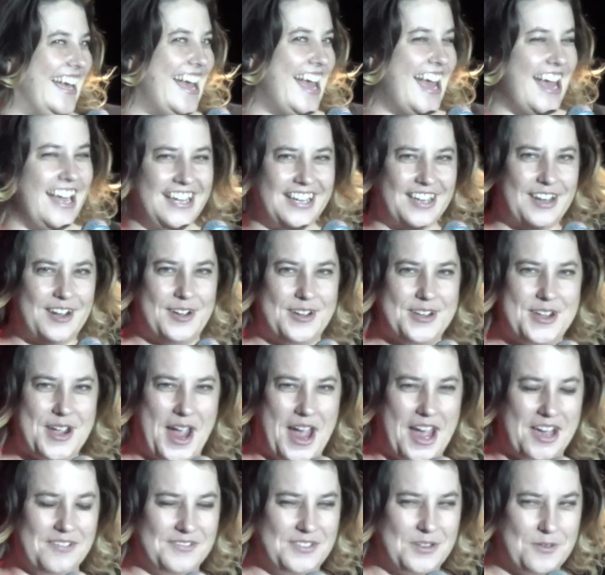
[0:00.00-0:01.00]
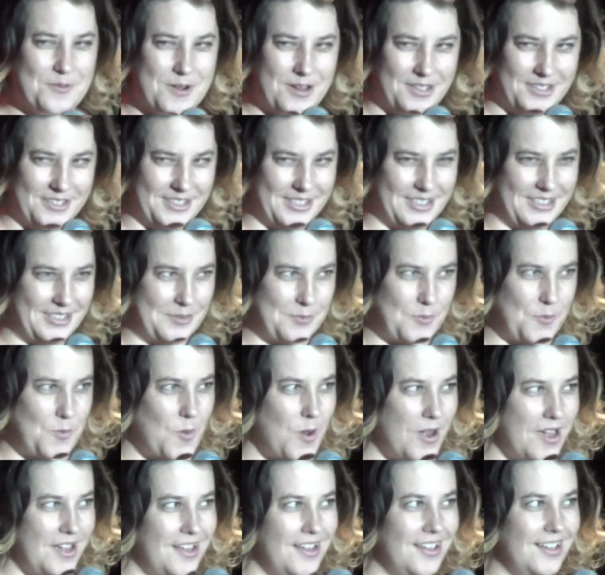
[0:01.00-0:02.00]
And, you know, you have to wonder,
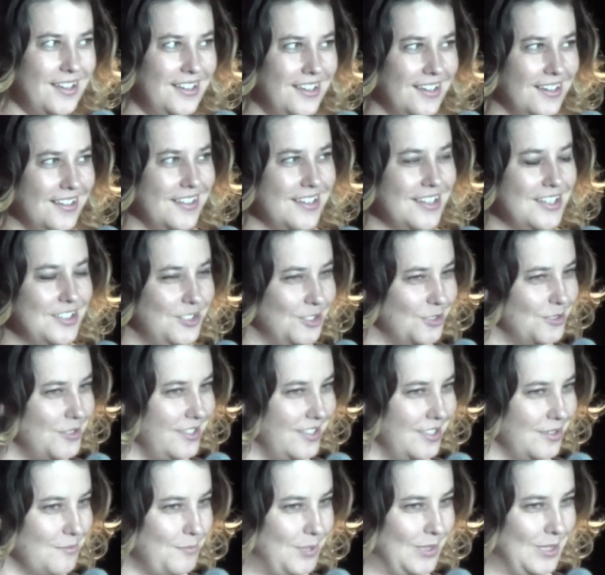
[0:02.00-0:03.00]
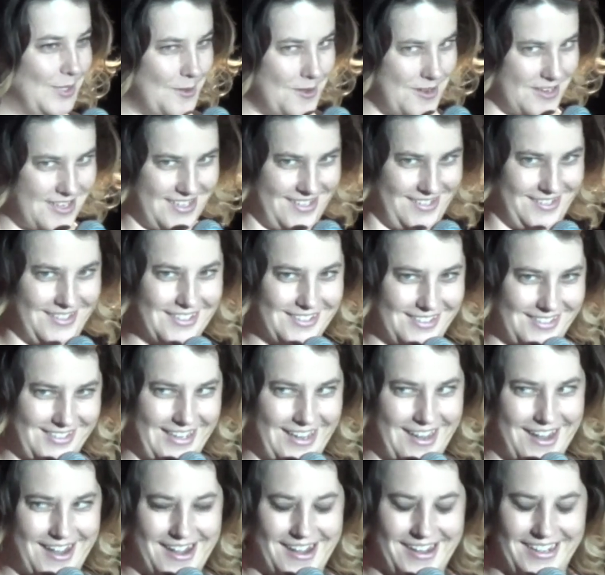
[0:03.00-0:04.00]
what are they doing employing this
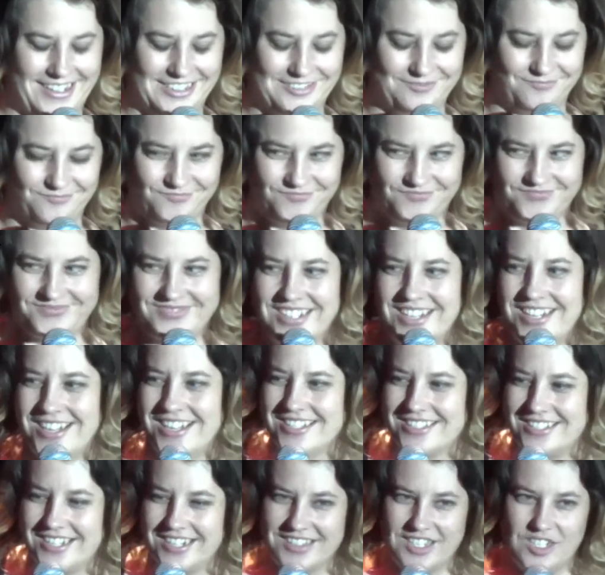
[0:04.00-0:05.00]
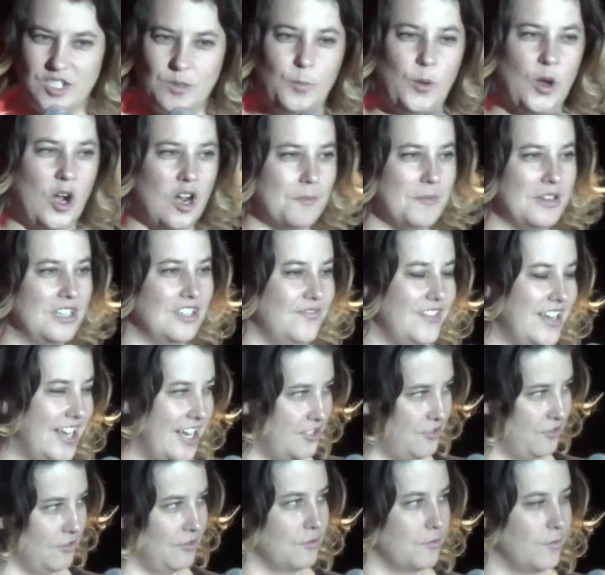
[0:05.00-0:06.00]
guy? It's like the Department of
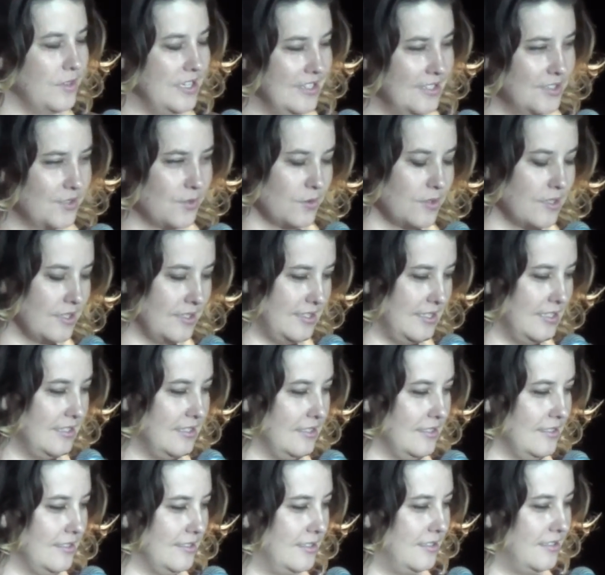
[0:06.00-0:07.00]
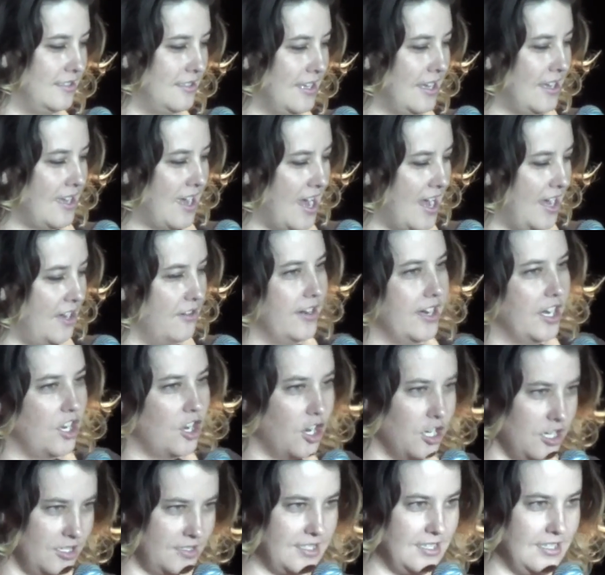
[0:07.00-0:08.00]
Natural Resources hiring an
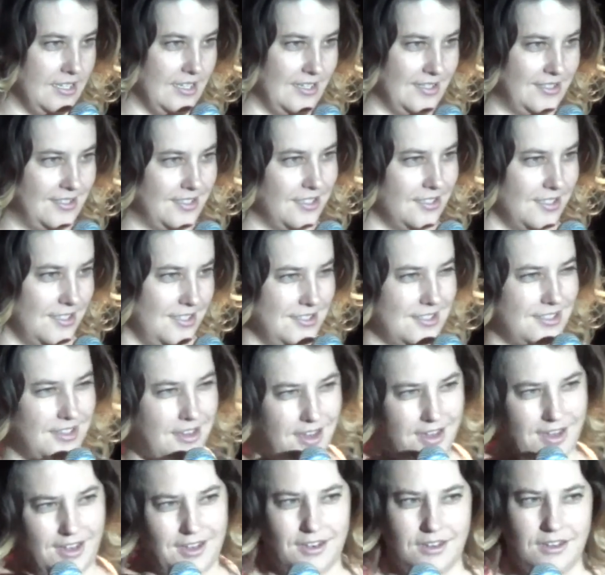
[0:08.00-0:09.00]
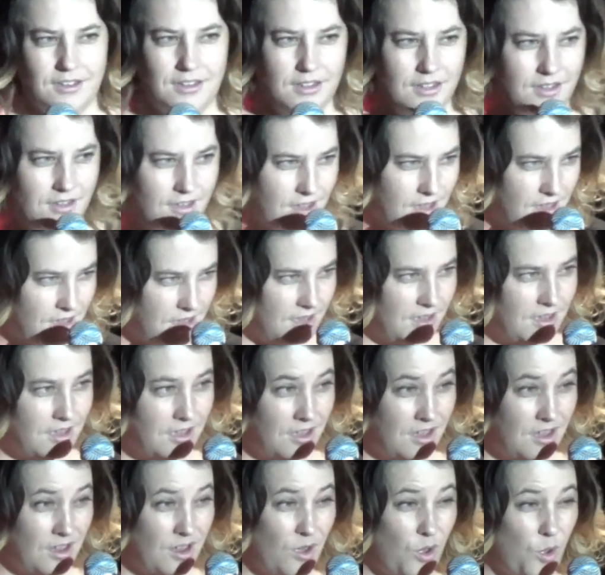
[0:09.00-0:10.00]
arsonist and then saying,
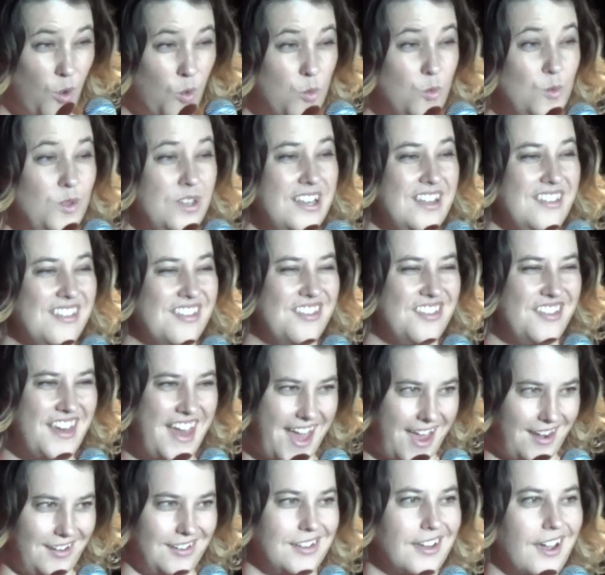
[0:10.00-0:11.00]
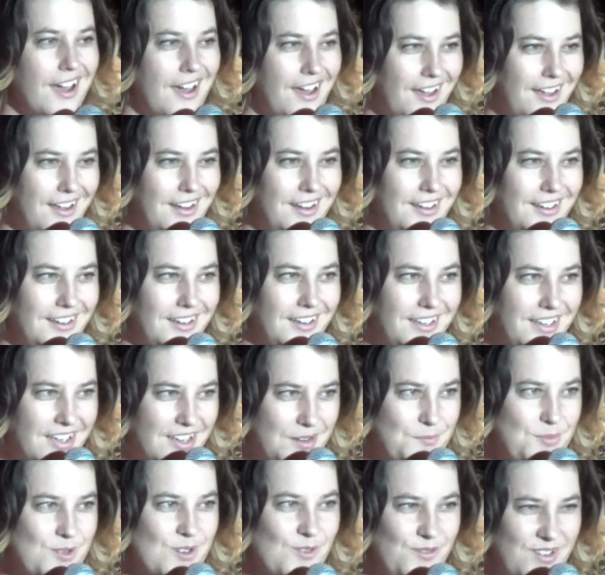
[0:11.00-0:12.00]
only that guy
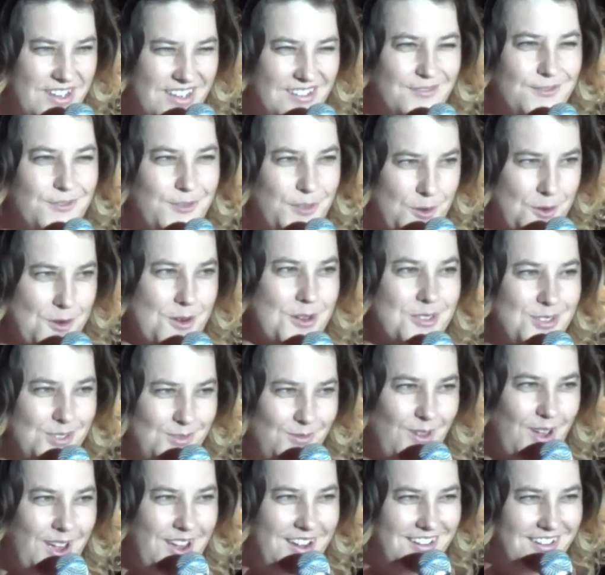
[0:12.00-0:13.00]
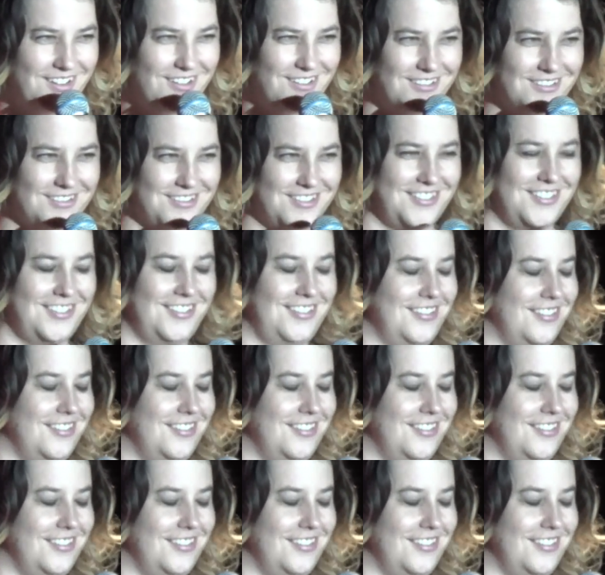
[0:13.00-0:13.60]
can prevent forest fires.